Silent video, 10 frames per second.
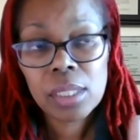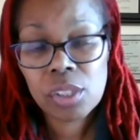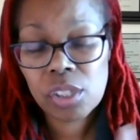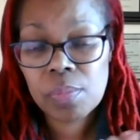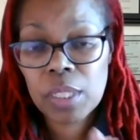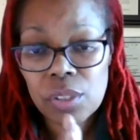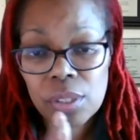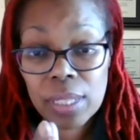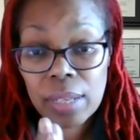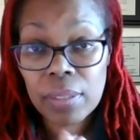just to make
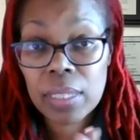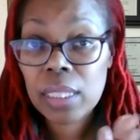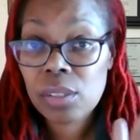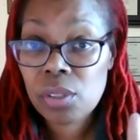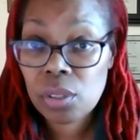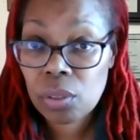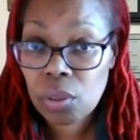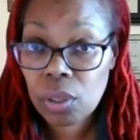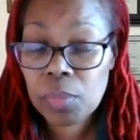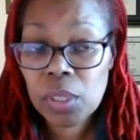sure that everything is still
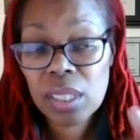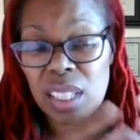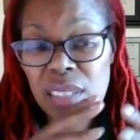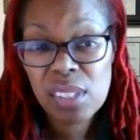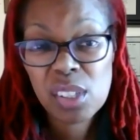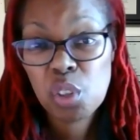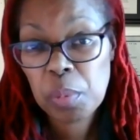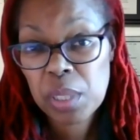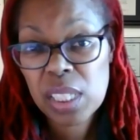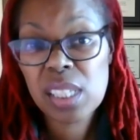normal. And then if it's
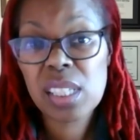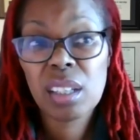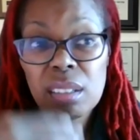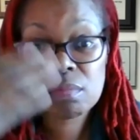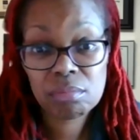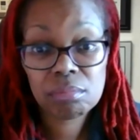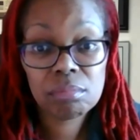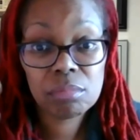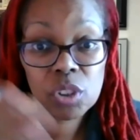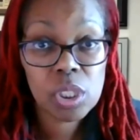normal this year,
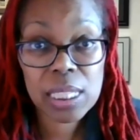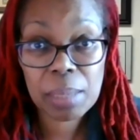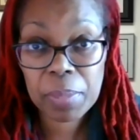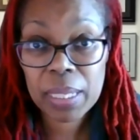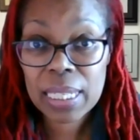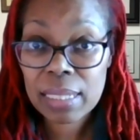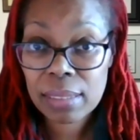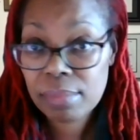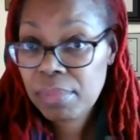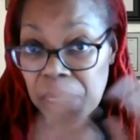you can skip
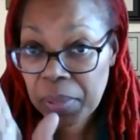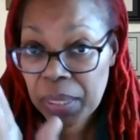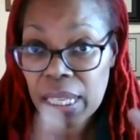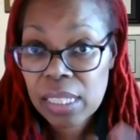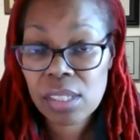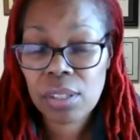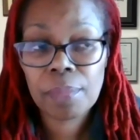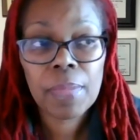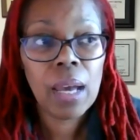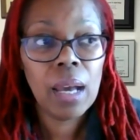it next year.
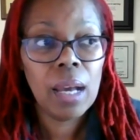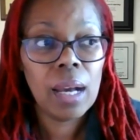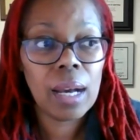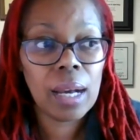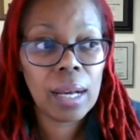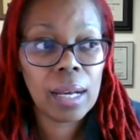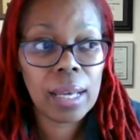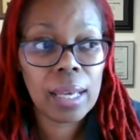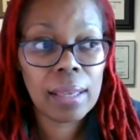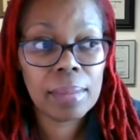
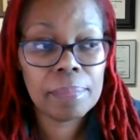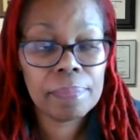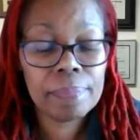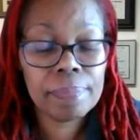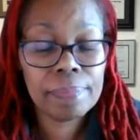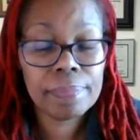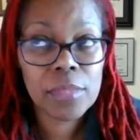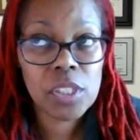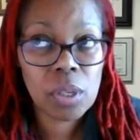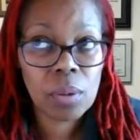
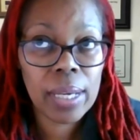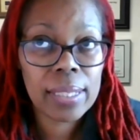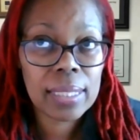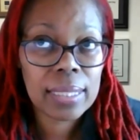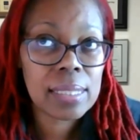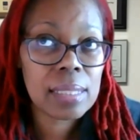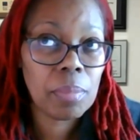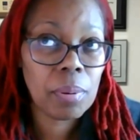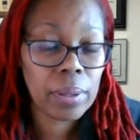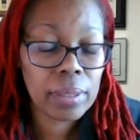So I think that's
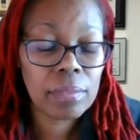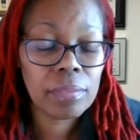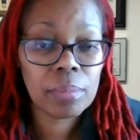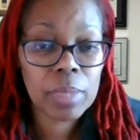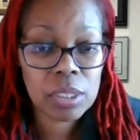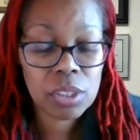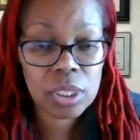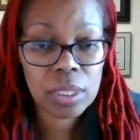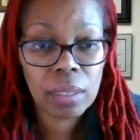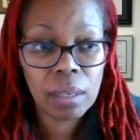important
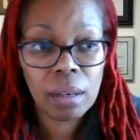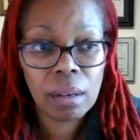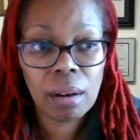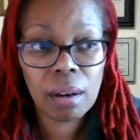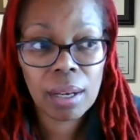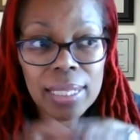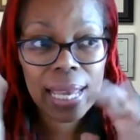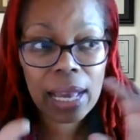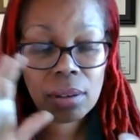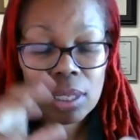information on
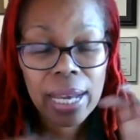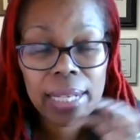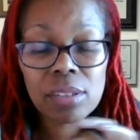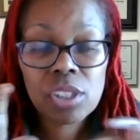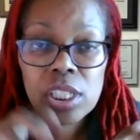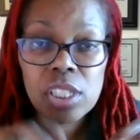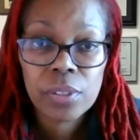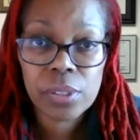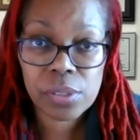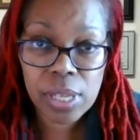how to kind of judge
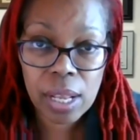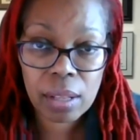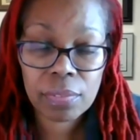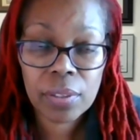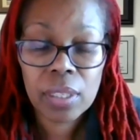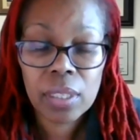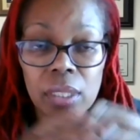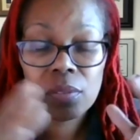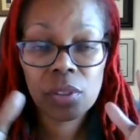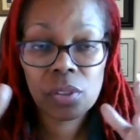for yourself
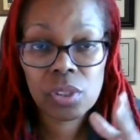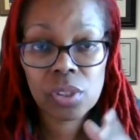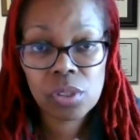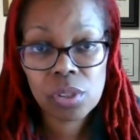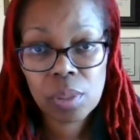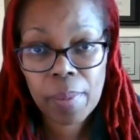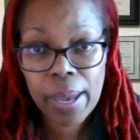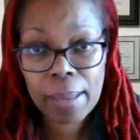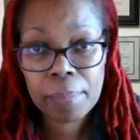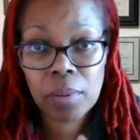if you should do your
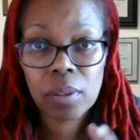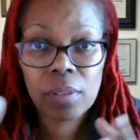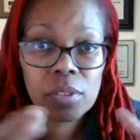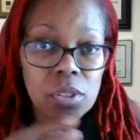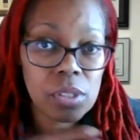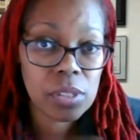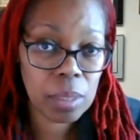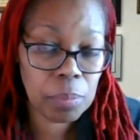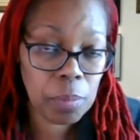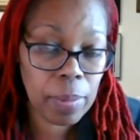PAP or if you should
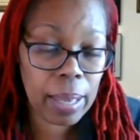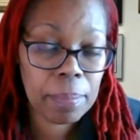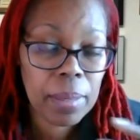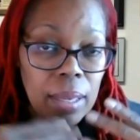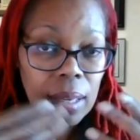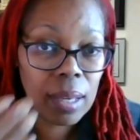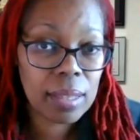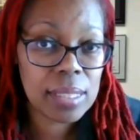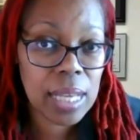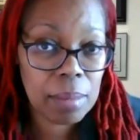skip your PAP
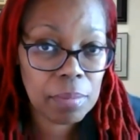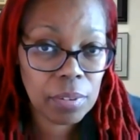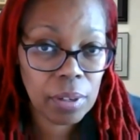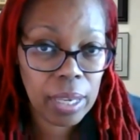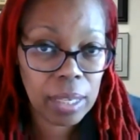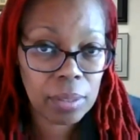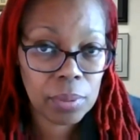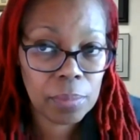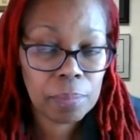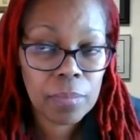at the time of your
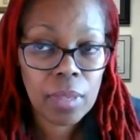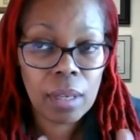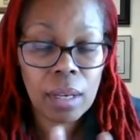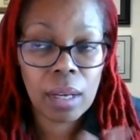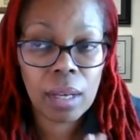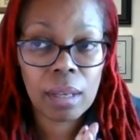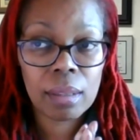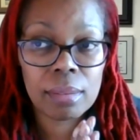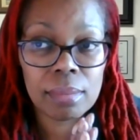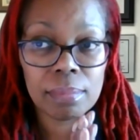annual.
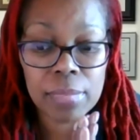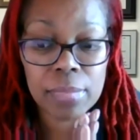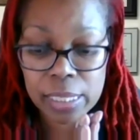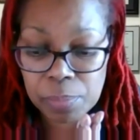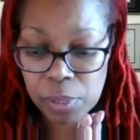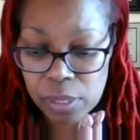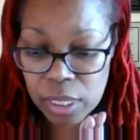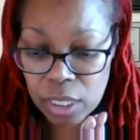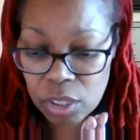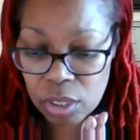Next
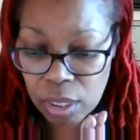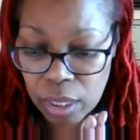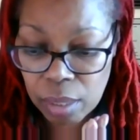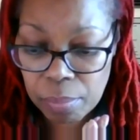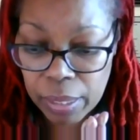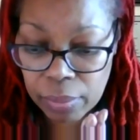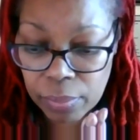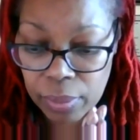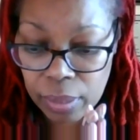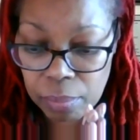presentation, I'll come back
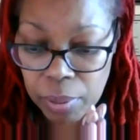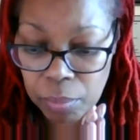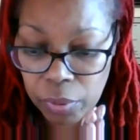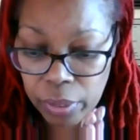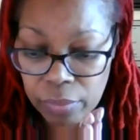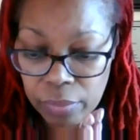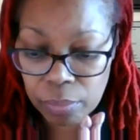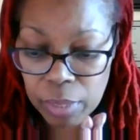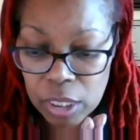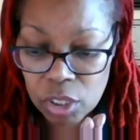with a bit more
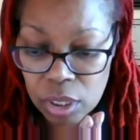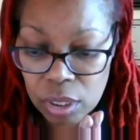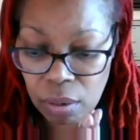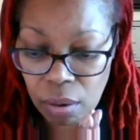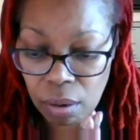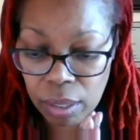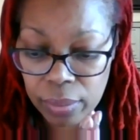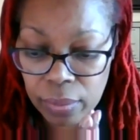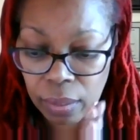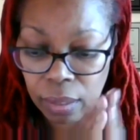information
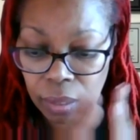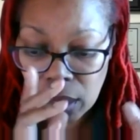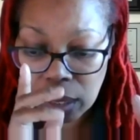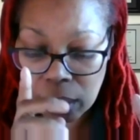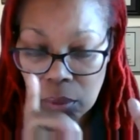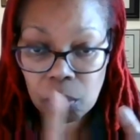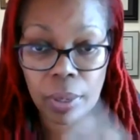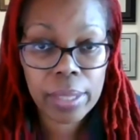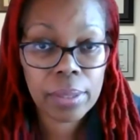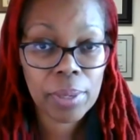on
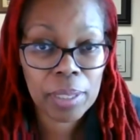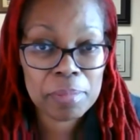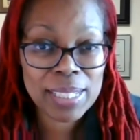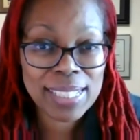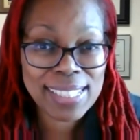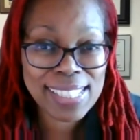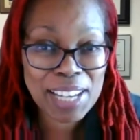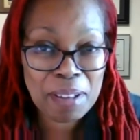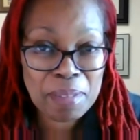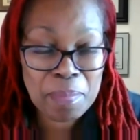why they're recommending to
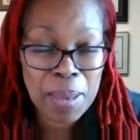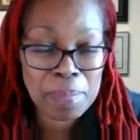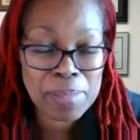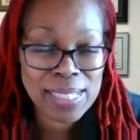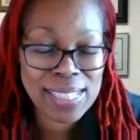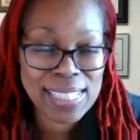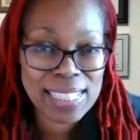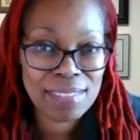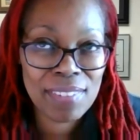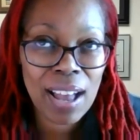stop the PAPs at
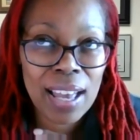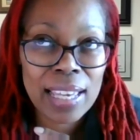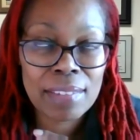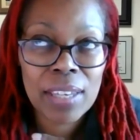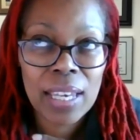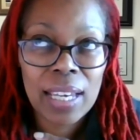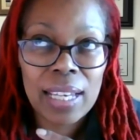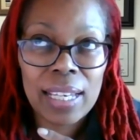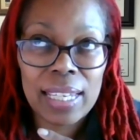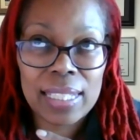65
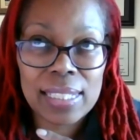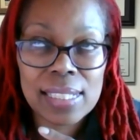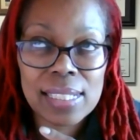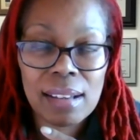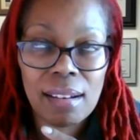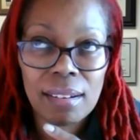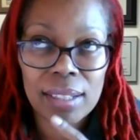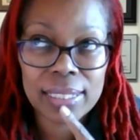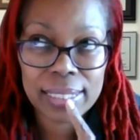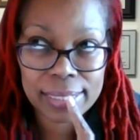and
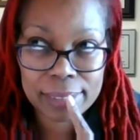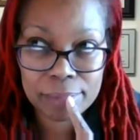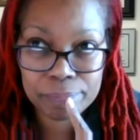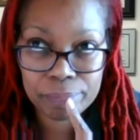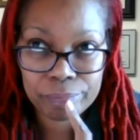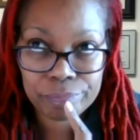on